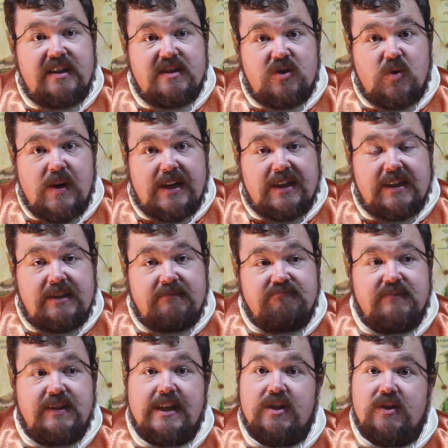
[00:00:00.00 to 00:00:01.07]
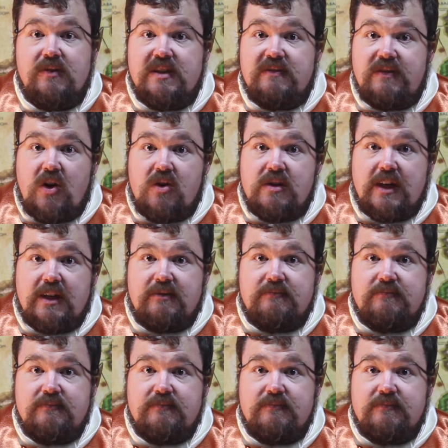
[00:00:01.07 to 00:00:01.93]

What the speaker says: as quickly. They do live longer.